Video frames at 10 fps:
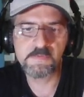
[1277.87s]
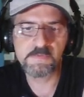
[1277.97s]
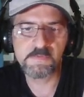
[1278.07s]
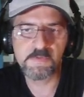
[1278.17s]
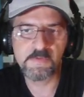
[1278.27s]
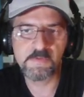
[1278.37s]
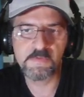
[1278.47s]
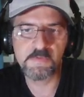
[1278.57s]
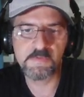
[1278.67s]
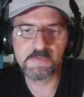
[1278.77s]
Okay, this is
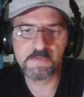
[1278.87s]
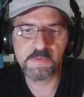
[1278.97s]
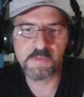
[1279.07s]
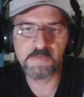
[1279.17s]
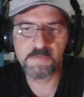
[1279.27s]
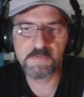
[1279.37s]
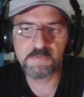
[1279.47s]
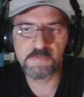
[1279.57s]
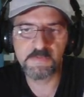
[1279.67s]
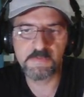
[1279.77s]
a
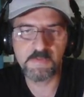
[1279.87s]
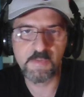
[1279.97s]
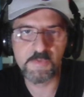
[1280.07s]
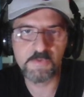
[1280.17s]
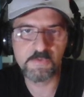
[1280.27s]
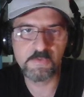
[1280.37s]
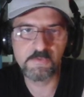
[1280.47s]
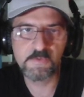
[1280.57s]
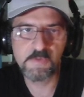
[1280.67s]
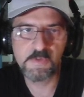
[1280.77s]
nice 6 damage
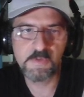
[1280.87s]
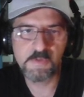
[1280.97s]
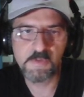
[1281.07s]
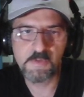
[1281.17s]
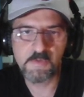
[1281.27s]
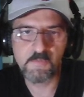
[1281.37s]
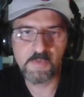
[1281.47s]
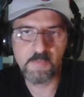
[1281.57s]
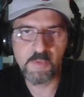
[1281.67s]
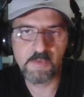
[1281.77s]
Crone.
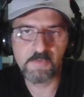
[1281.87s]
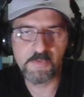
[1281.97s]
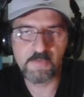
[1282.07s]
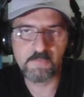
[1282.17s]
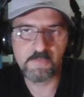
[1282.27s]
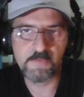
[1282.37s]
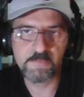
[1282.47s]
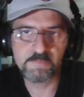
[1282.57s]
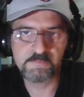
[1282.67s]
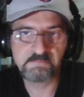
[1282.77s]
What am I looking for?
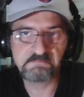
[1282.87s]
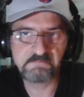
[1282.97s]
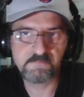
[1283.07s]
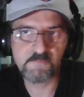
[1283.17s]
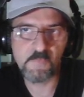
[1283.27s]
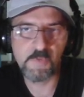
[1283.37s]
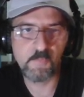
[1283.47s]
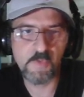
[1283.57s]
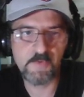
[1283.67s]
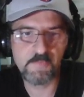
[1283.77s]
Well,
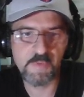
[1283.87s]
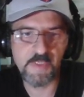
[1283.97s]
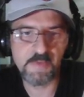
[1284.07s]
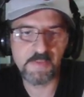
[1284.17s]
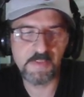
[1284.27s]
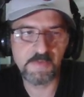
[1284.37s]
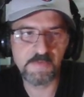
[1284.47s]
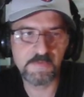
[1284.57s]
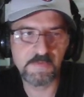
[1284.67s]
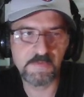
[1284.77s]
one of the
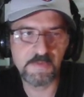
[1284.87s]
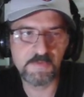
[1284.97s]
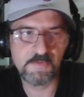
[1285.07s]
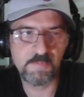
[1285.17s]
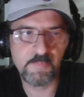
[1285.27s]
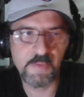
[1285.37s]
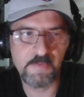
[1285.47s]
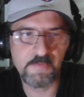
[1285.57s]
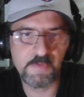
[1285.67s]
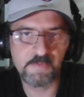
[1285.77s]
Gankins is actually better
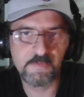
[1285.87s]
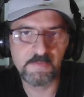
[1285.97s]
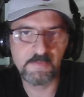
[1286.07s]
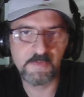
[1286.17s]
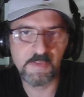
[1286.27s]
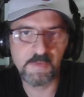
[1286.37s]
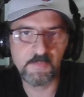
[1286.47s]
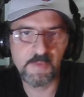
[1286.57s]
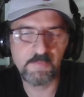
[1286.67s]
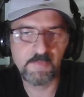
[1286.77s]
than Heatwave.